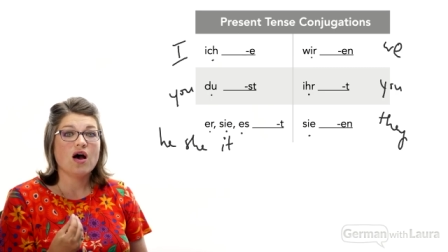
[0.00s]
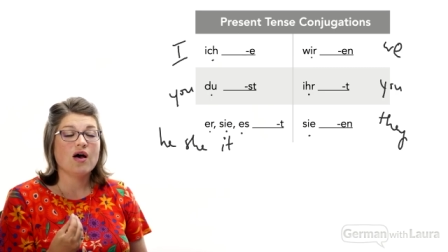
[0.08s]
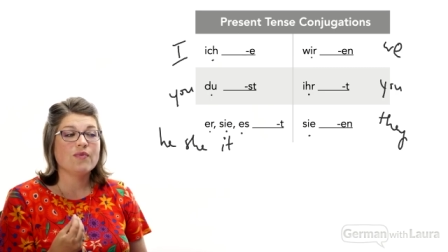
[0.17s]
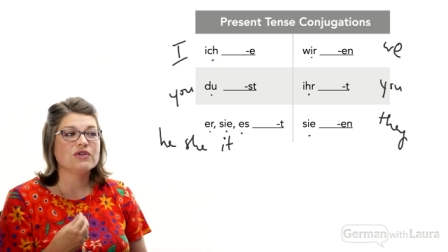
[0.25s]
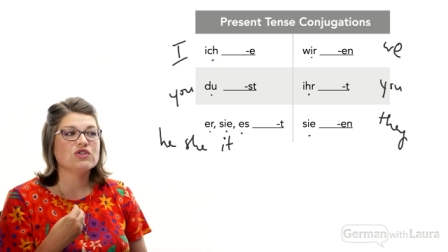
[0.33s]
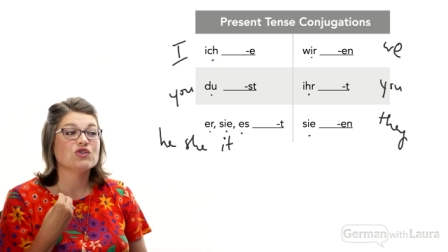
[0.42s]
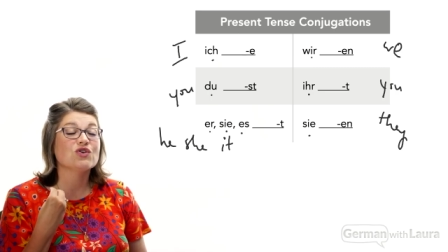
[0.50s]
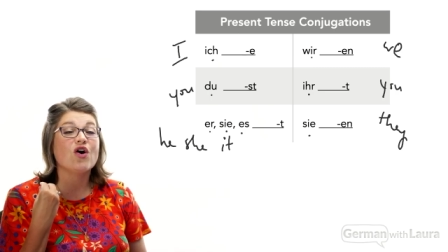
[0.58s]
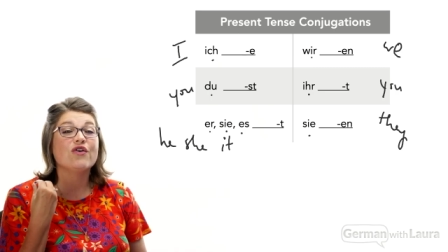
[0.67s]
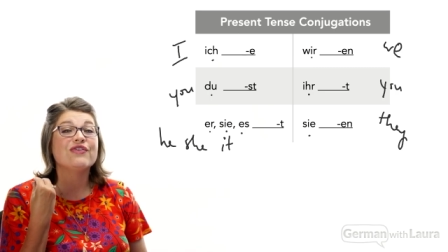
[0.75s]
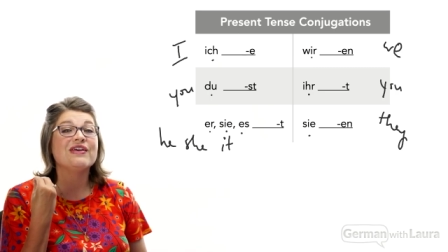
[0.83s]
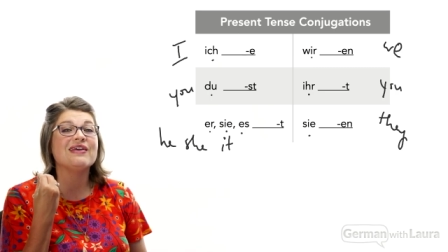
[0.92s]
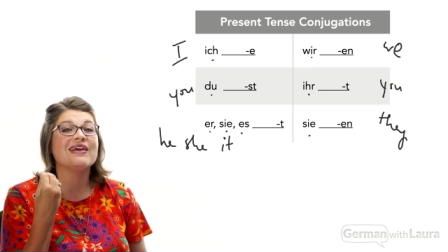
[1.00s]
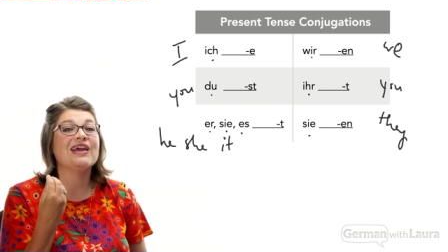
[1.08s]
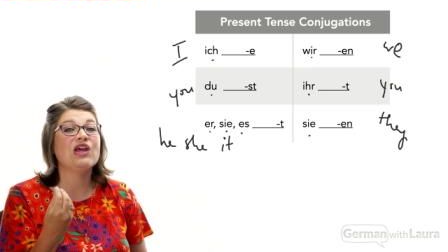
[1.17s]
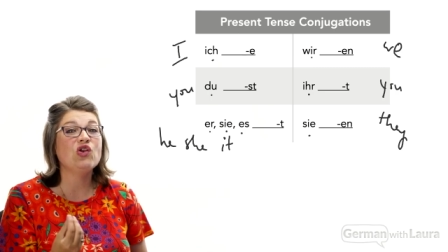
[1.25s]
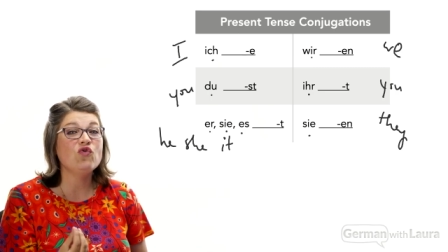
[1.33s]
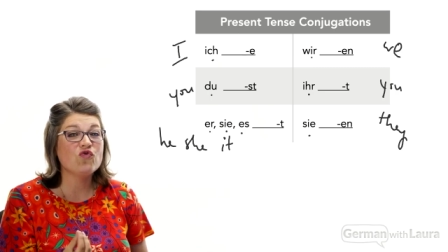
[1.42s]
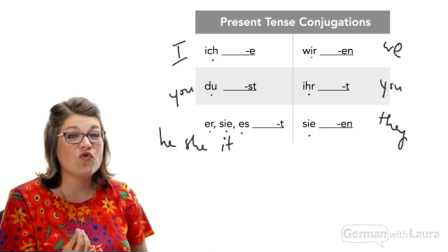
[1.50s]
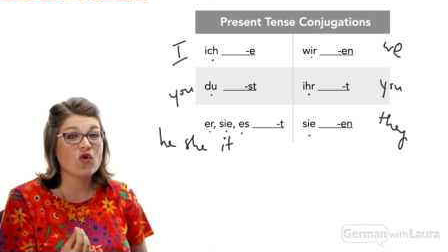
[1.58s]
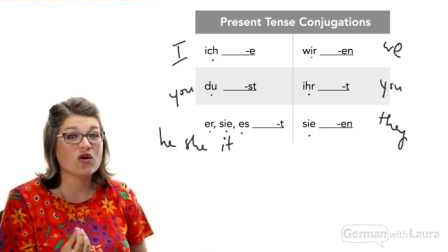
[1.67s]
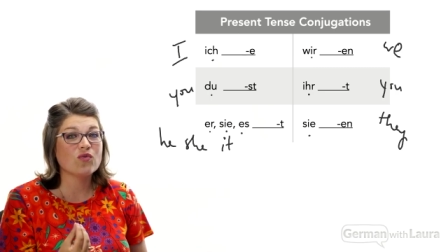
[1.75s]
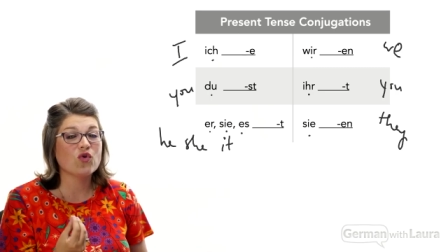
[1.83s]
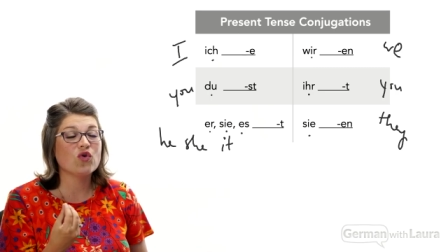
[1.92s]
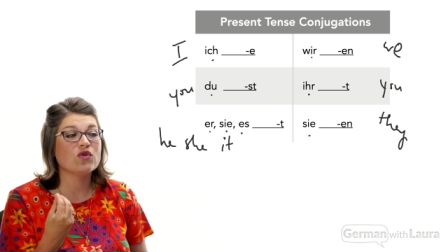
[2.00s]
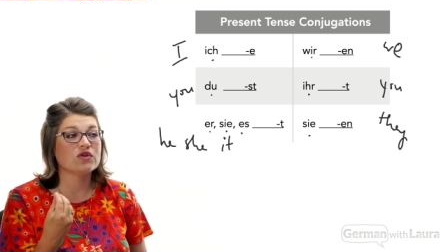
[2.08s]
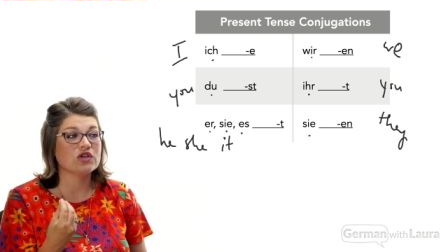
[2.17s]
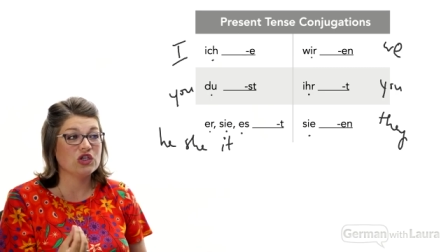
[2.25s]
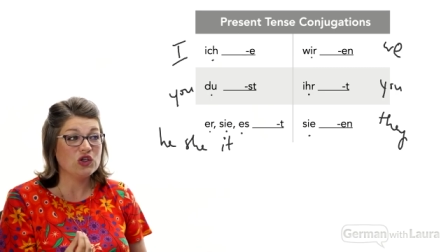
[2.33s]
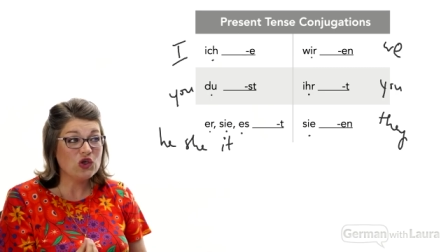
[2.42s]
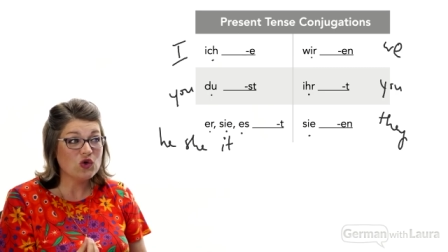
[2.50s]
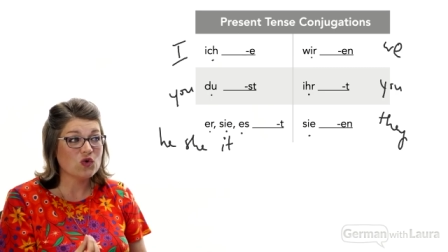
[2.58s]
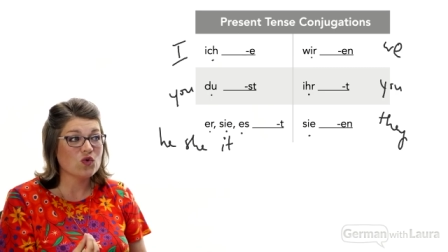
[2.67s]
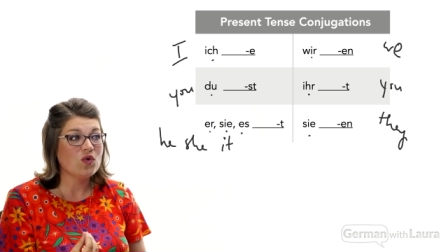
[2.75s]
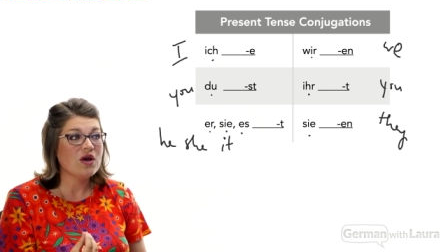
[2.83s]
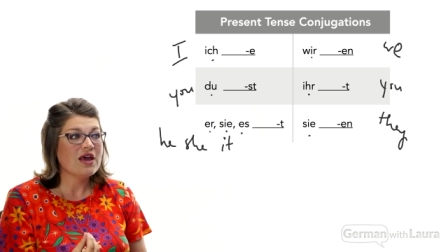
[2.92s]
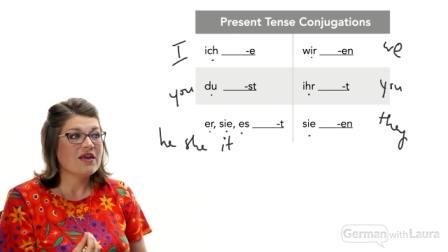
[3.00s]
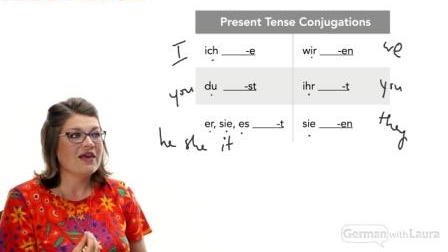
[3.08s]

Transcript: Um, this is called the informal you.